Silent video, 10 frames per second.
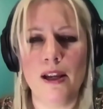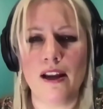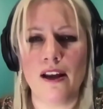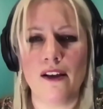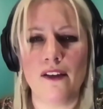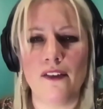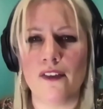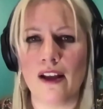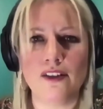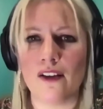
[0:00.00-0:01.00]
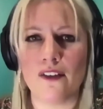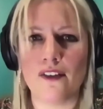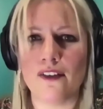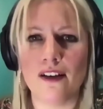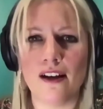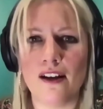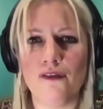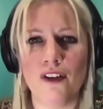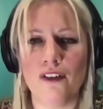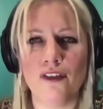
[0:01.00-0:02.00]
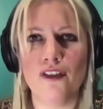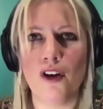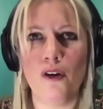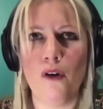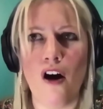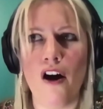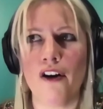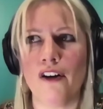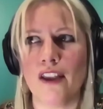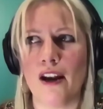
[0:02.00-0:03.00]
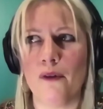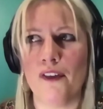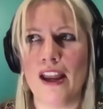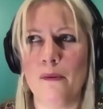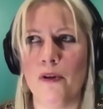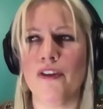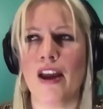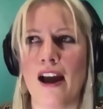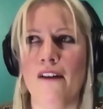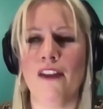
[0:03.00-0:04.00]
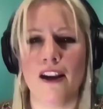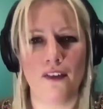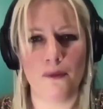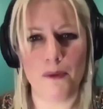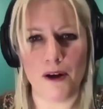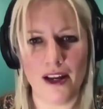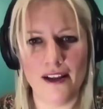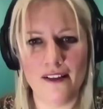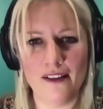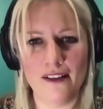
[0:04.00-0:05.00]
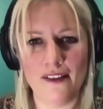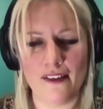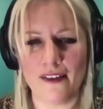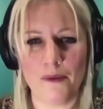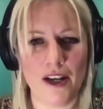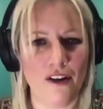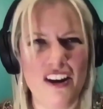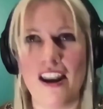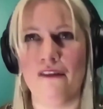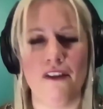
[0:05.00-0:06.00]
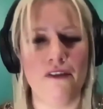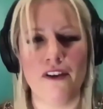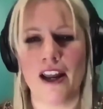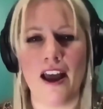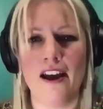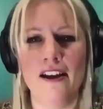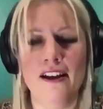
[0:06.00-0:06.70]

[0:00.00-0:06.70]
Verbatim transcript: because I just I feel so honored that I was able to have that experience. It's something I'll never forget.